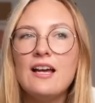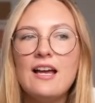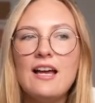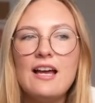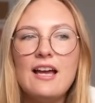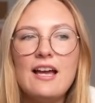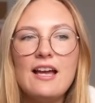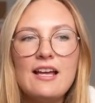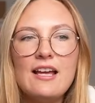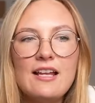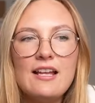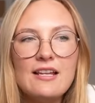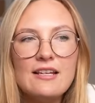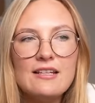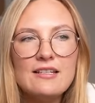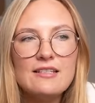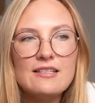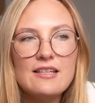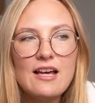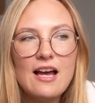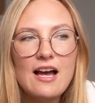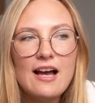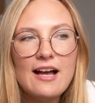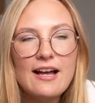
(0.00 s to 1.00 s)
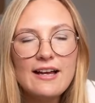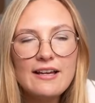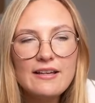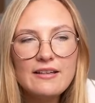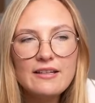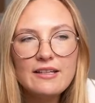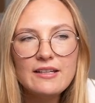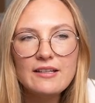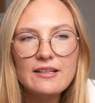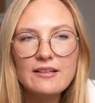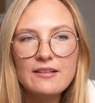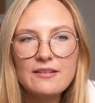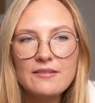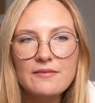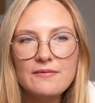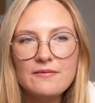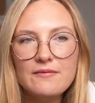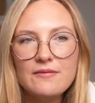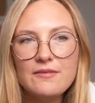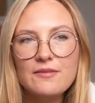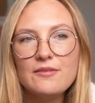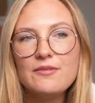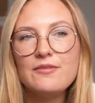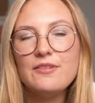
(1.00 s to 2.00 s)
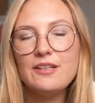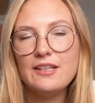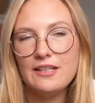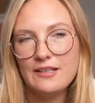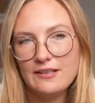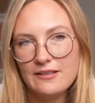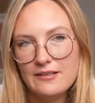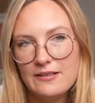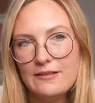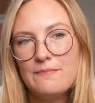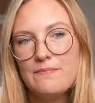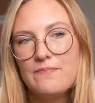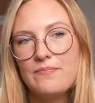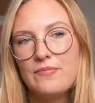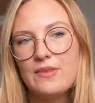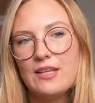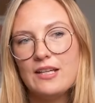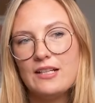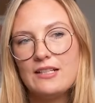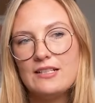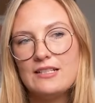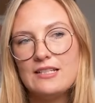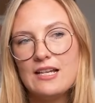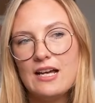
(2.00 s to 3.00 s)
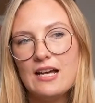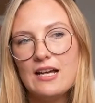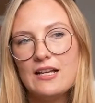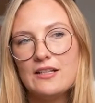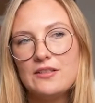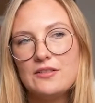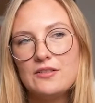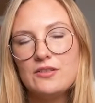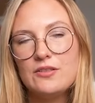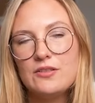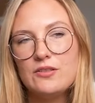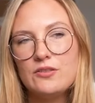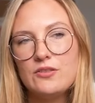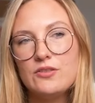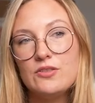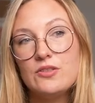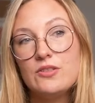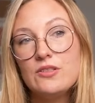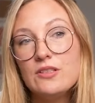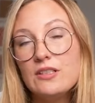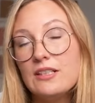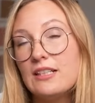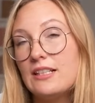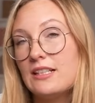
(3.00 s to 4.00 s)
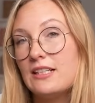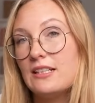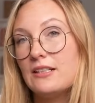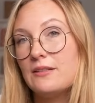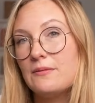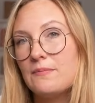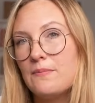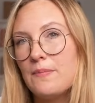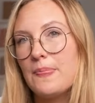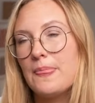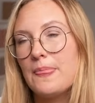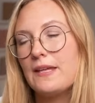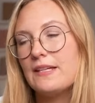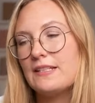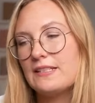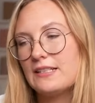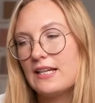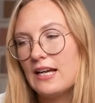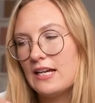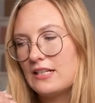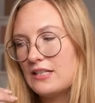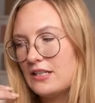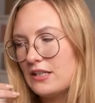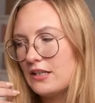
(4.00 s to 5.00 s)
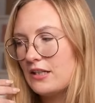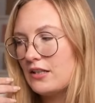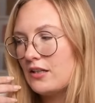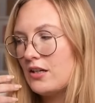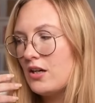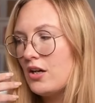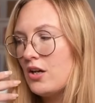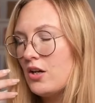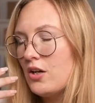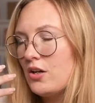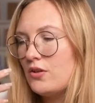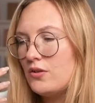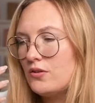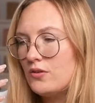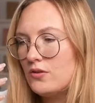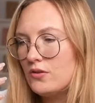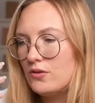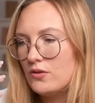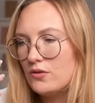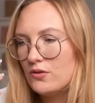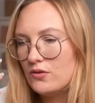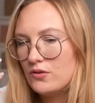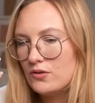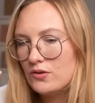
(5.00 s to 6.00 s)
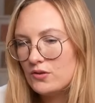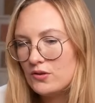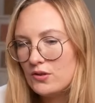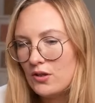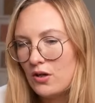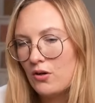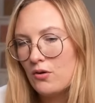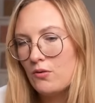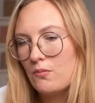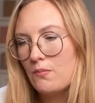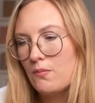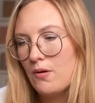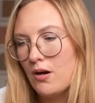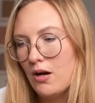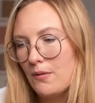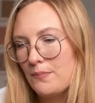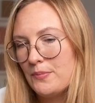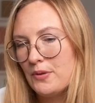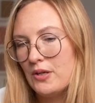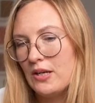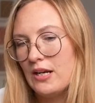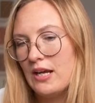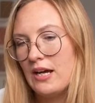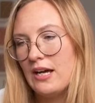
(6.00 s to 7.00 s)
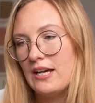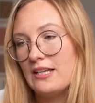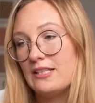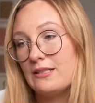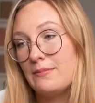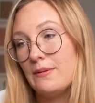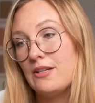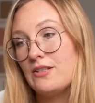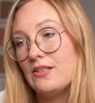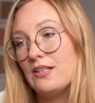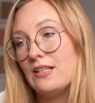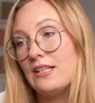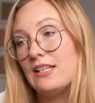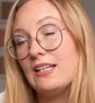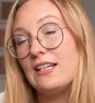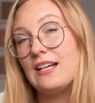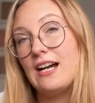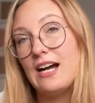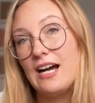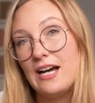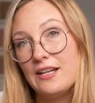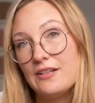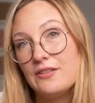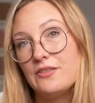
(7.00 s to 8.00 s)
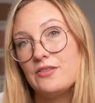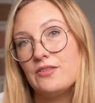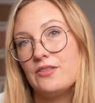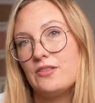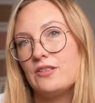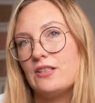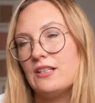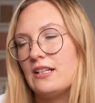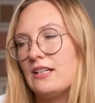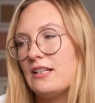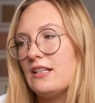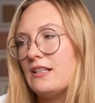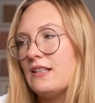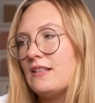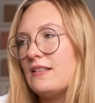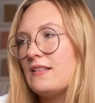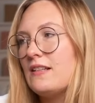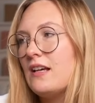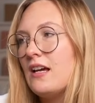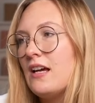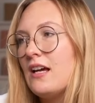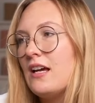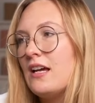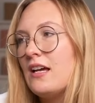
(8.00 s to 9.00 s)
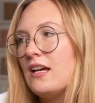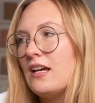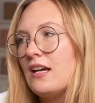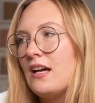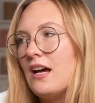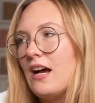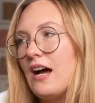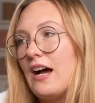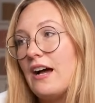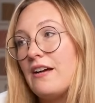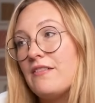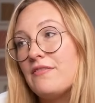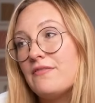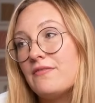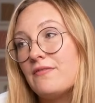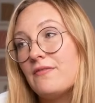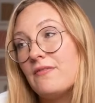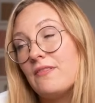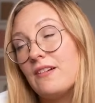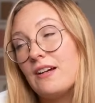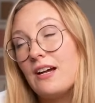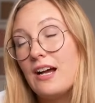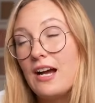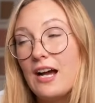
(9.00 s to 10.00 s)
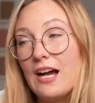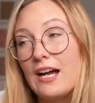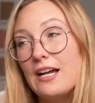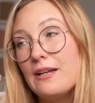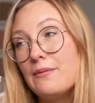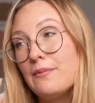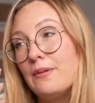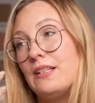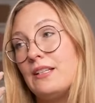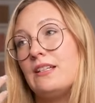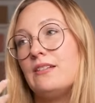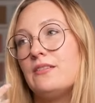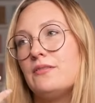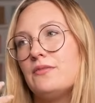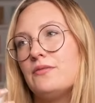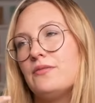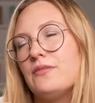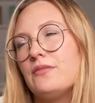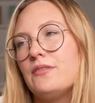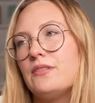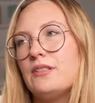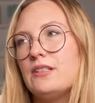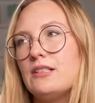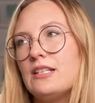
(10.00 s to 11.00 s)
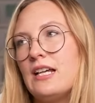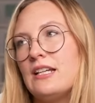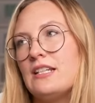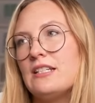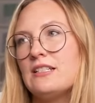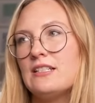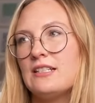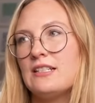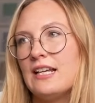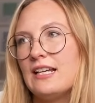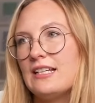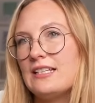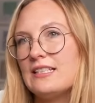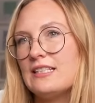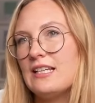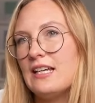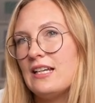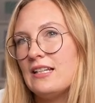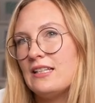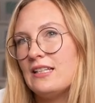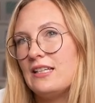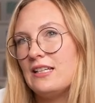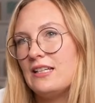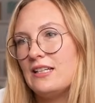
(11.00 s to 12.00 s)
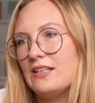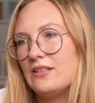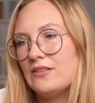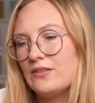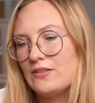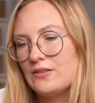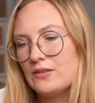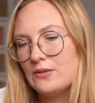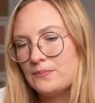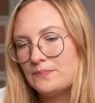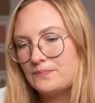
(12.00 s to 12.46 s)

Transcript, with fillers: And I feel that journaling is getting so popular, especially guided journaling. It's I I believe that in the next ten years